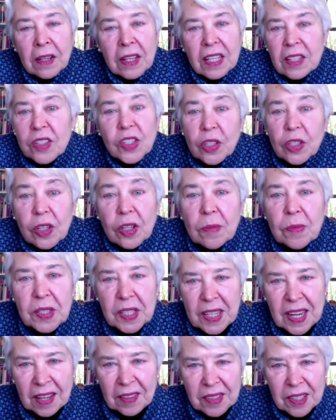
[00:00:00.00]
in
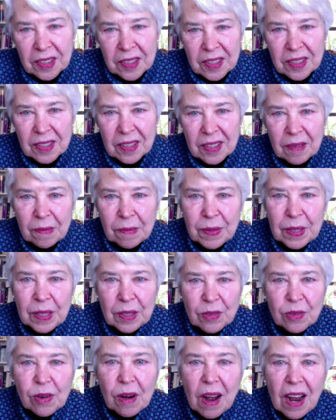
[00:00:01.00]
circumstances that have
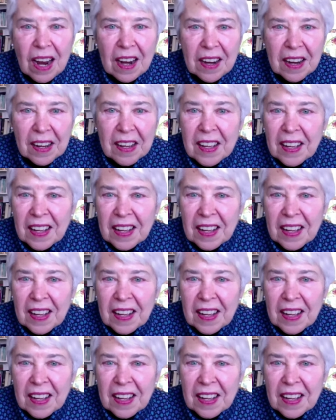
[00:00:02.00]
been trying.